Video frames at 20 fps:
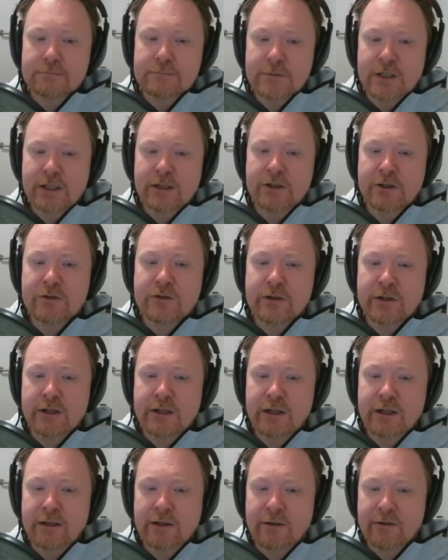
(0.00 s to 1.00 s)
The
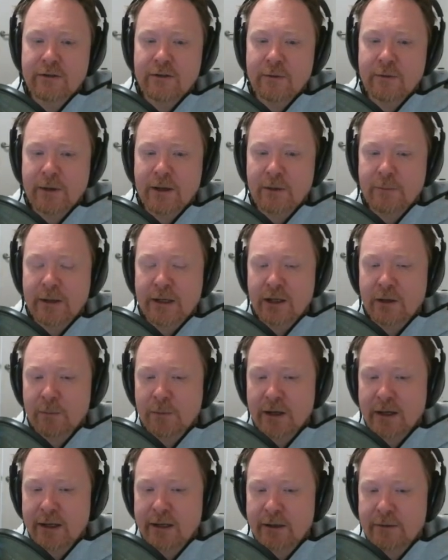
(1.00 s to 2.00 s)
industry is about making
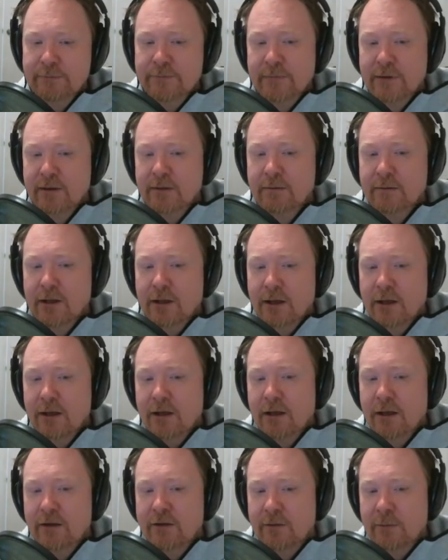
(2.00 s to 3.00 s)
money.
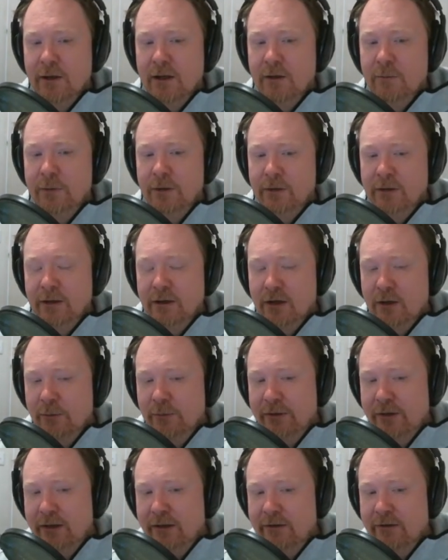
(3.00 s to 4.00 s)
It's about building
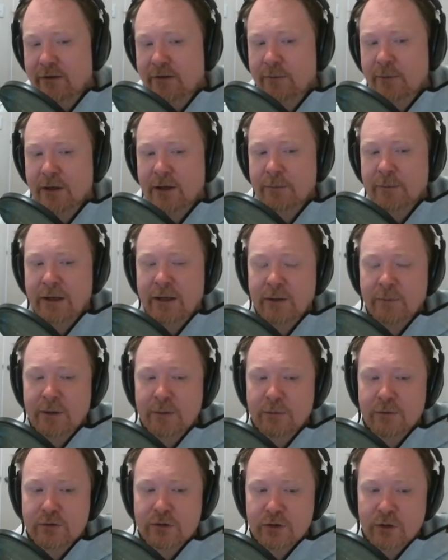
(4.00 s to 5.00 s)
companies. It's about paying
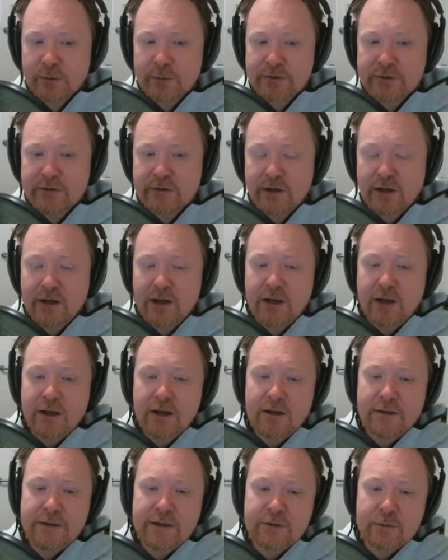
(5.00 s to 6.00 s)
people jobs.
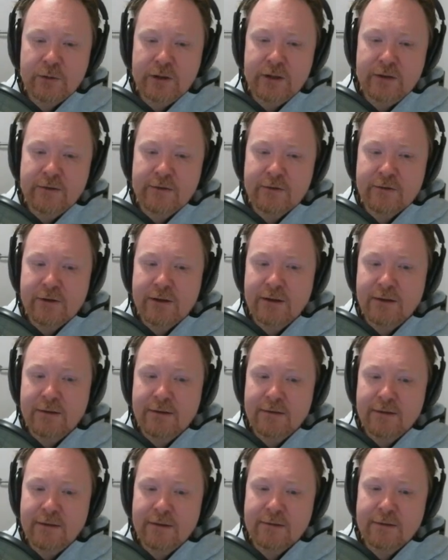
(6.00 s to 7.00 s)
That's what industry
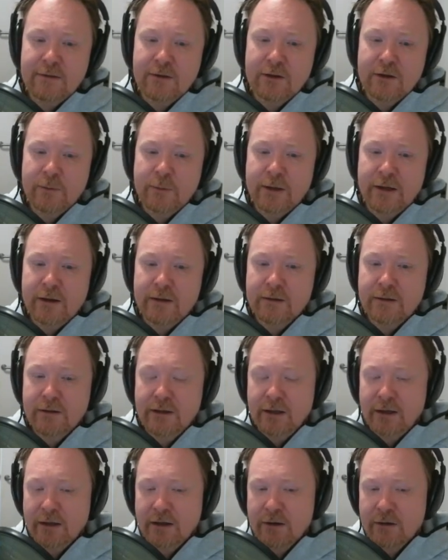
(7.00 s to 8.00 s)
is. It's not about
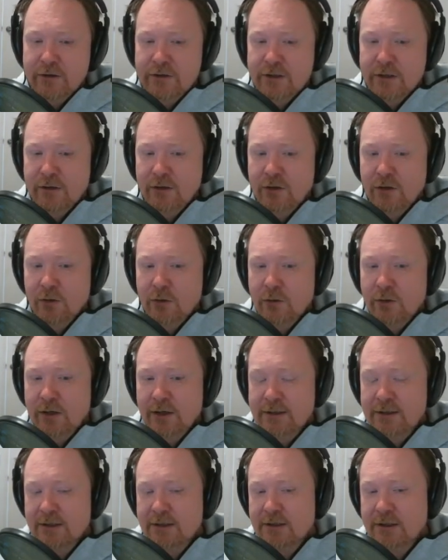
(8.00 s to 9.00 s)
encouraging your
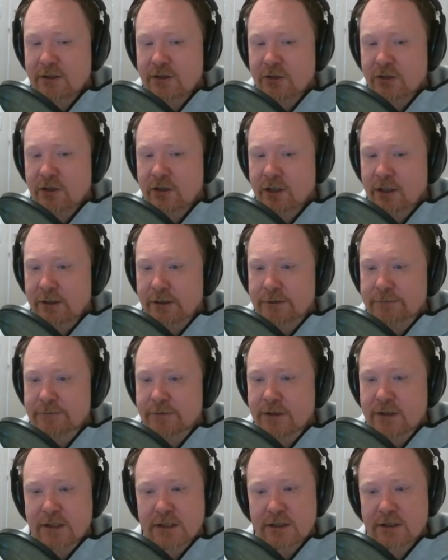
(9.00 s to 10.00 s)
artistic journey.
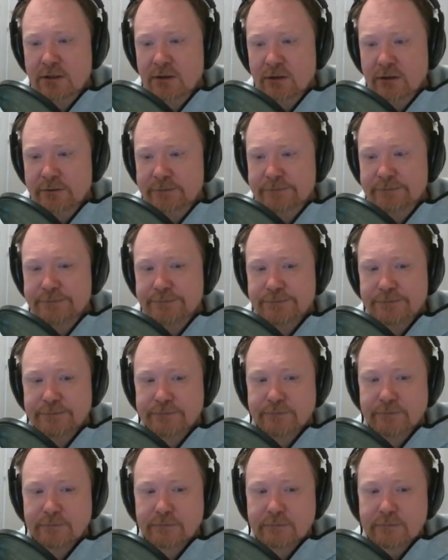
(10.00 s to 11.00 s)
It's just not.
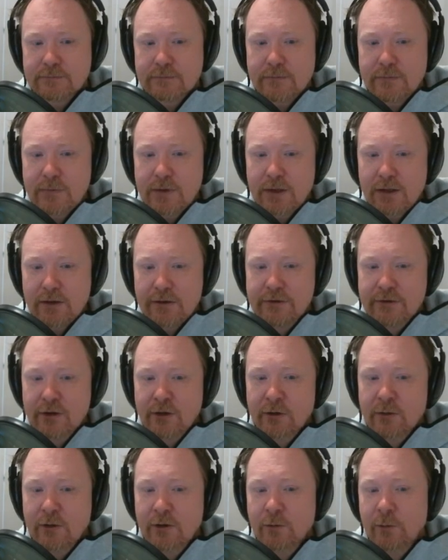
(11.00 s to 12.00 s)

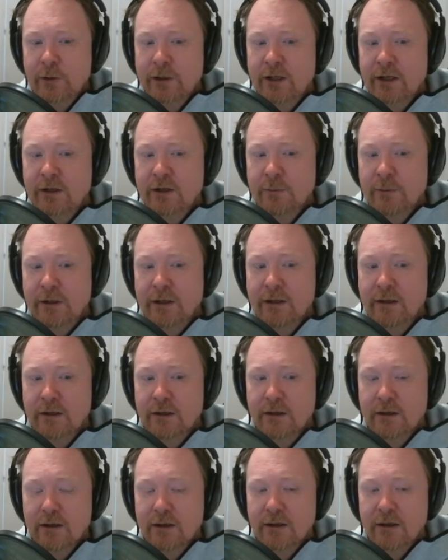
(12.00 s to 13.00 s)
So we need
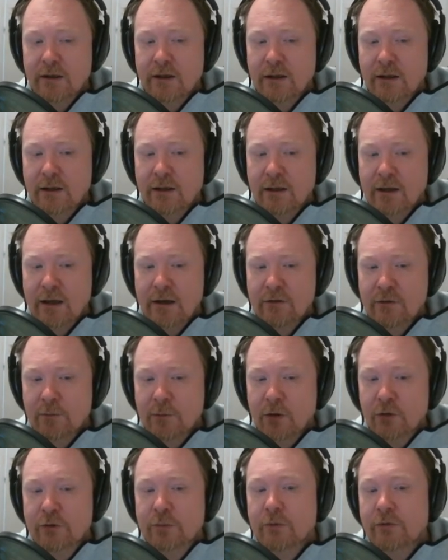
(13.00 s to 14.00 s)
to have
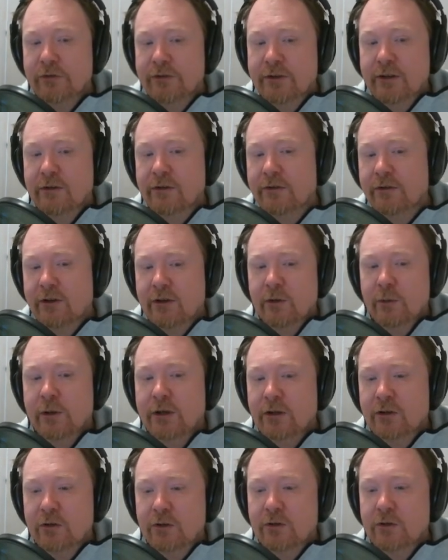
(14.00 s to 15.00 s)
multiple skills so that we
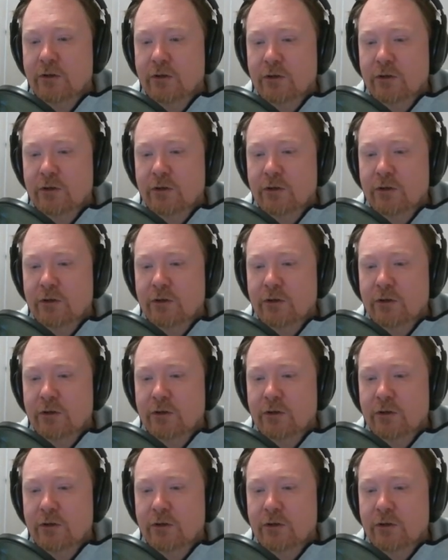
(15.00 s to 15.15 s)
can